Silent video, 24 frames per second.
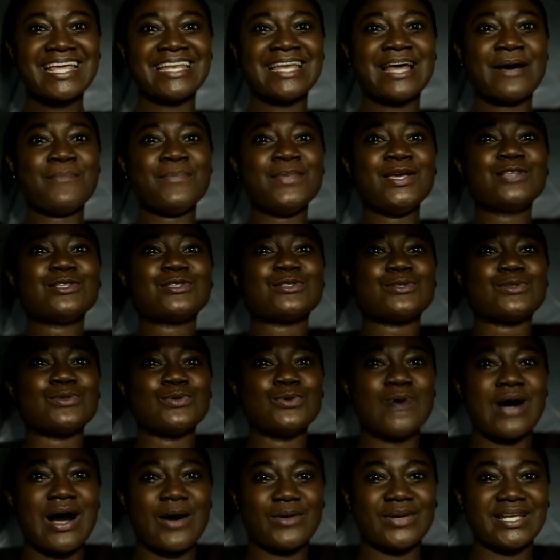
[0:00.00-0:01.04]
That me
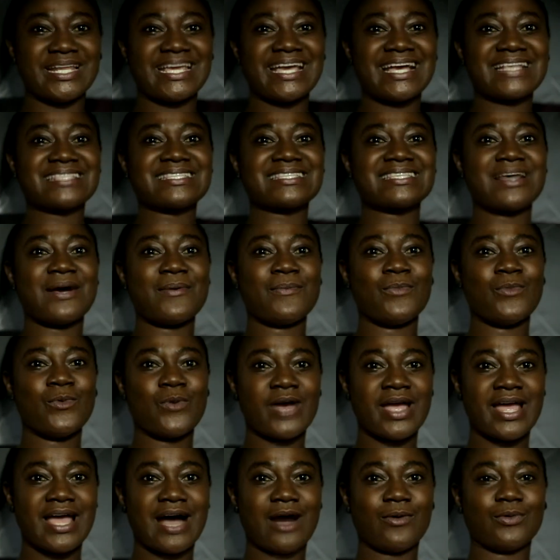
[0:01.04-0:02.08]
too, I would get
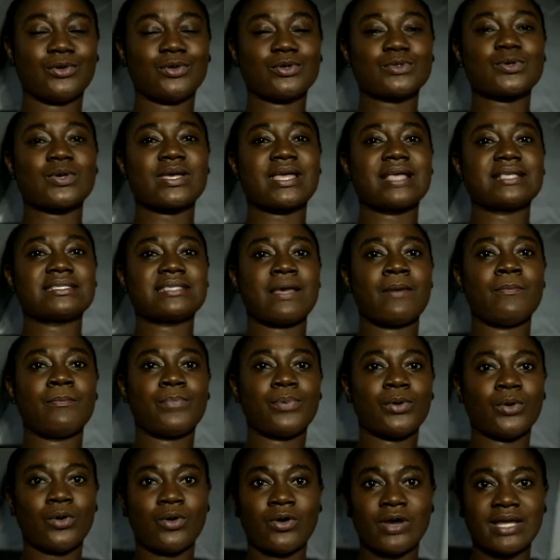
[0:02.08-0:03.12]
somewhere, I would also get
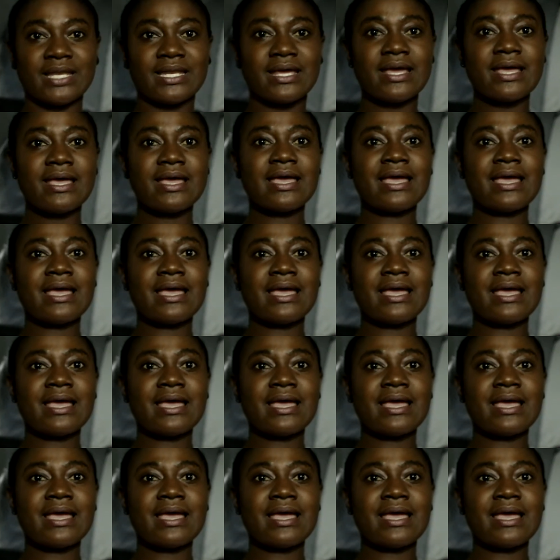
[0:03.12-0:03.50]
employed.